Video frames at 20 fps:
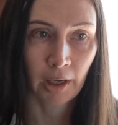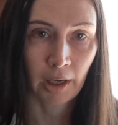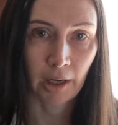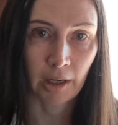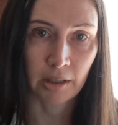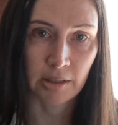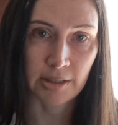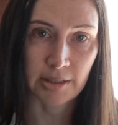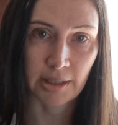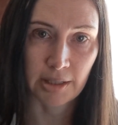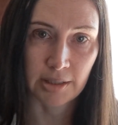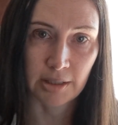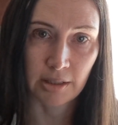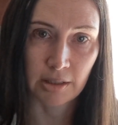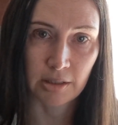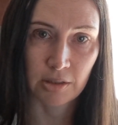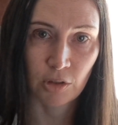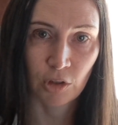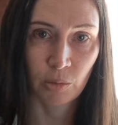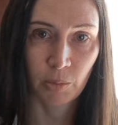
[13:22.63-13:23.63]
and assess
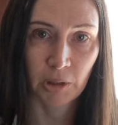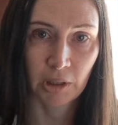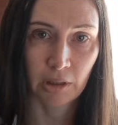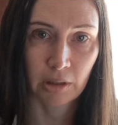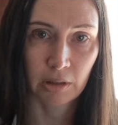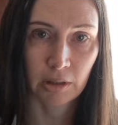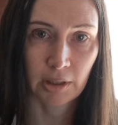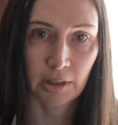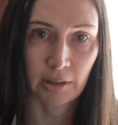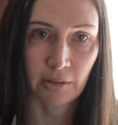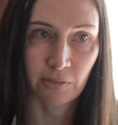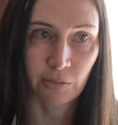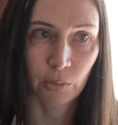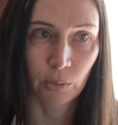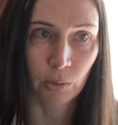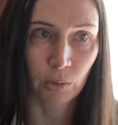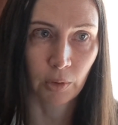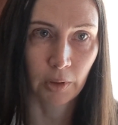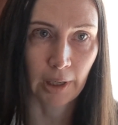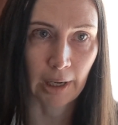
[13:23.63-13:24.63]
his suitability
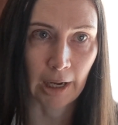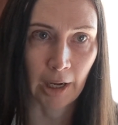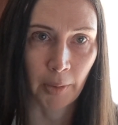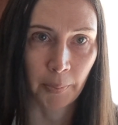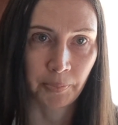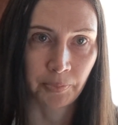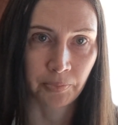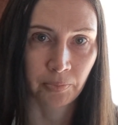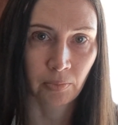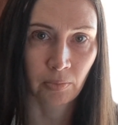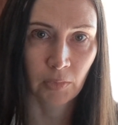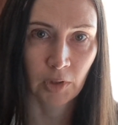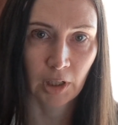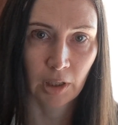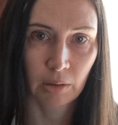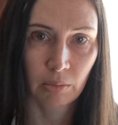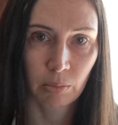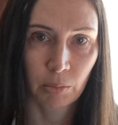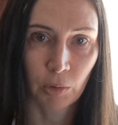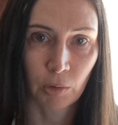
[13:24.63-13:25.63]
for um,
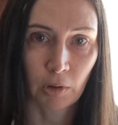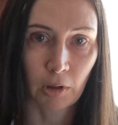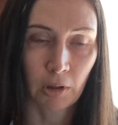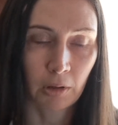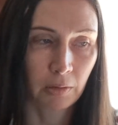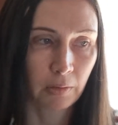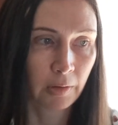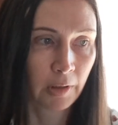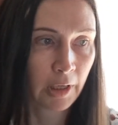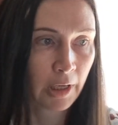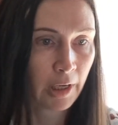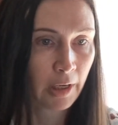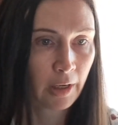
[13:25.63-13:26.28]
parole.